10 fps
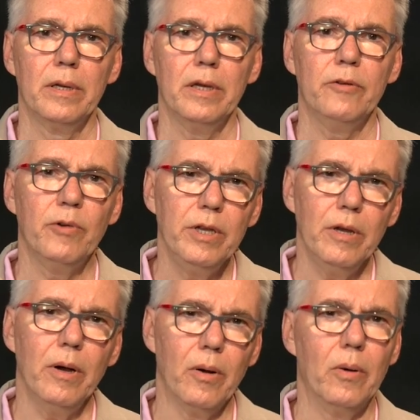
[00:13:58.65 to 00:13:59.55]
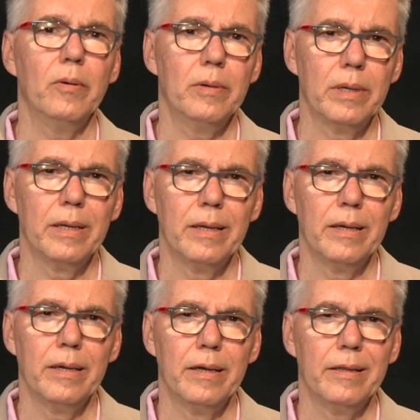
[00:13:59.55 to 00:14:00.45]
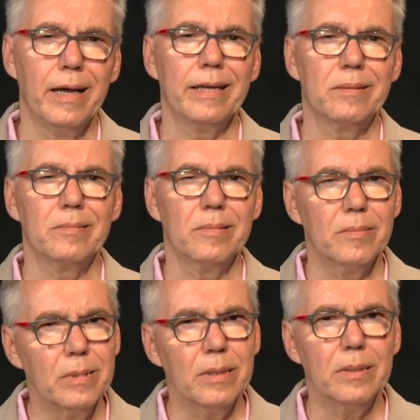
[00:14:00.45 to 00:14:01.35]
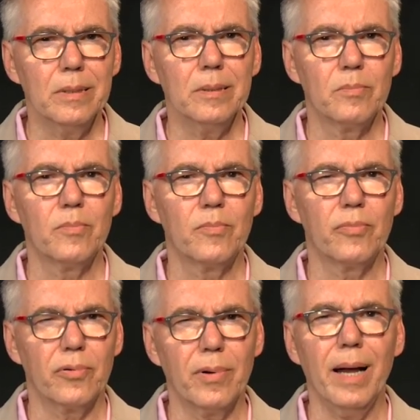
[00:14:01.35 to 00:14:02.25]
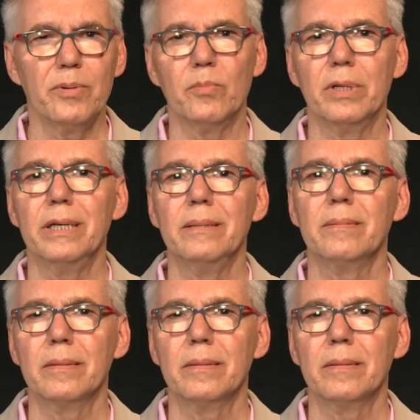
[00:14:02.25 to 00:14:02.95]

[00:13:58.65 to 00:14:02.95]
if we know that probably